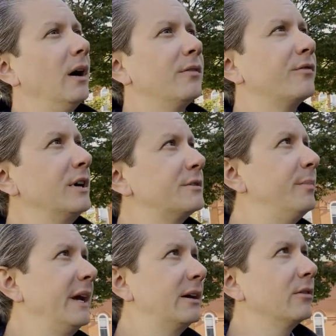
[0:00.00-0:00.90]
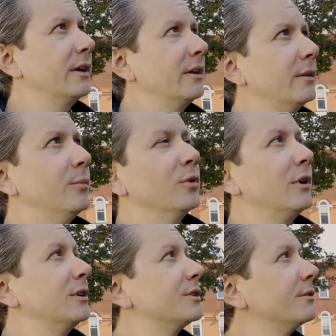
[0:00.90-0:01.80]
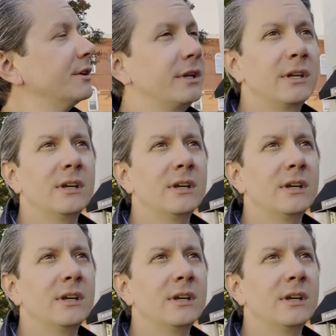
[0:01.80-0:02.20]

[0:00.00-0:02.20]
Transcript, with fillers: French bakery, the Boulangerie,